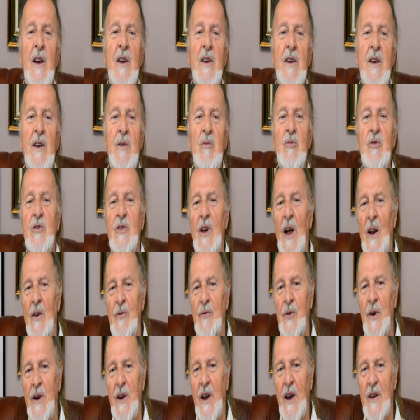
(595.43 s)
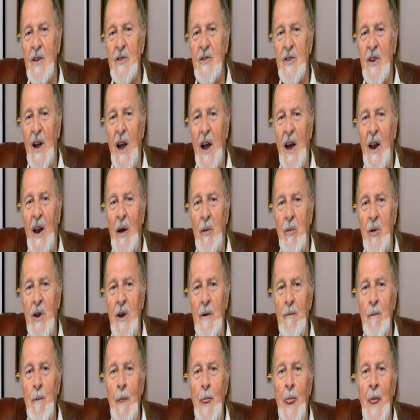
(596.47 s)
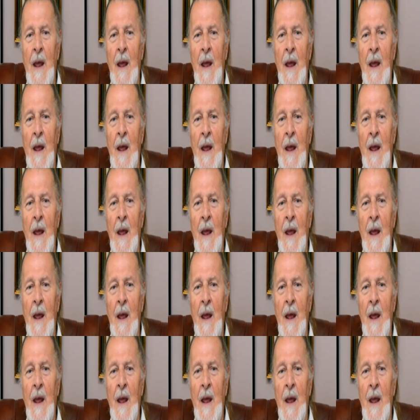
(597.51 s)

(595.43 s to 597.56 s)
himself against the enemy.